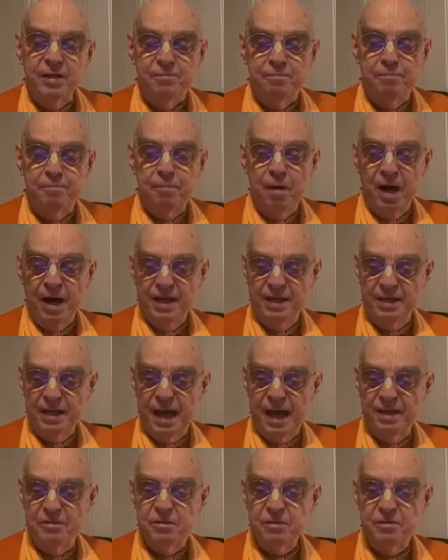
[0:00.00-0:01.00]
his mind
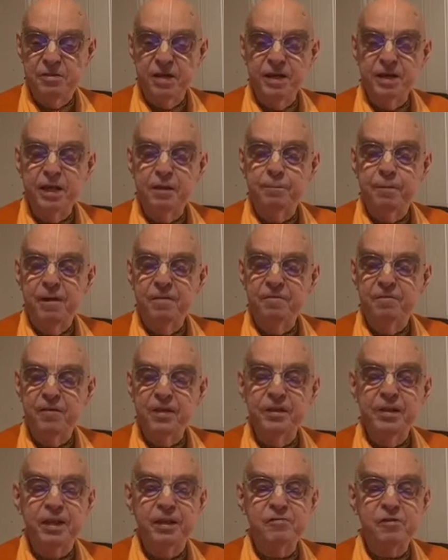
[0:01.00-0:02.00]
agitated by
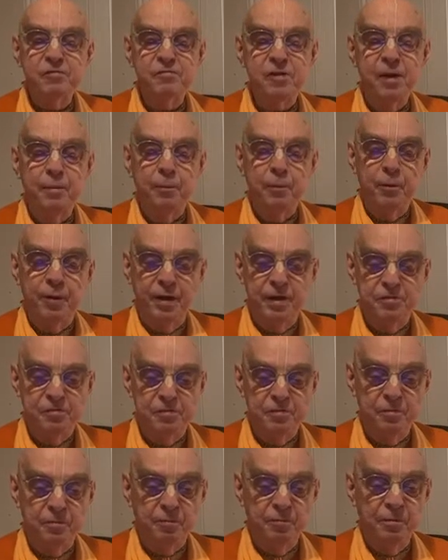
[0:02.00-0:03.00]
feelings of
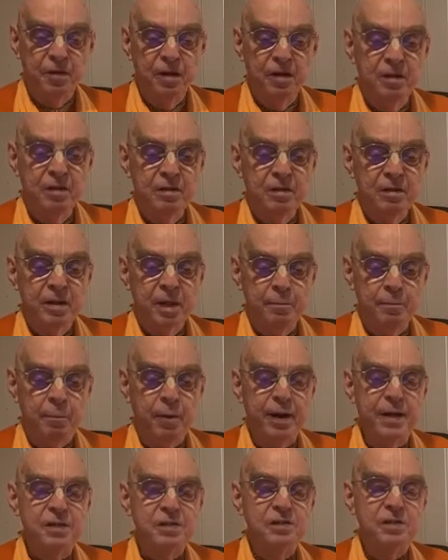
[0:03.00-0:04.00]
separation,
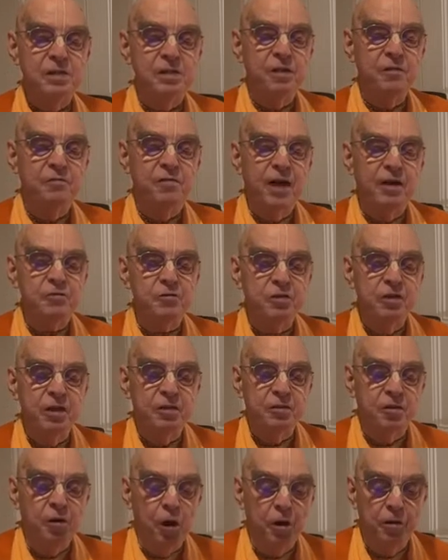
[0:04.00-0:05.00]
embraced his
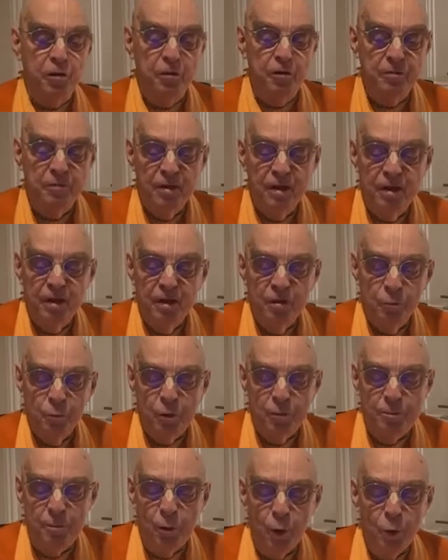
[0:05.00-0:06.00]
affectionate daughter
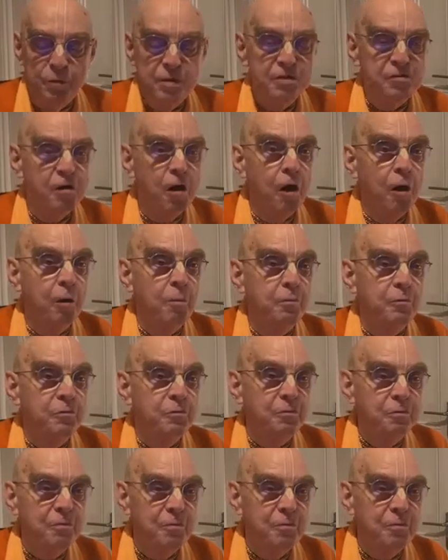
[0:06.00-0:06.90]
with both his arms.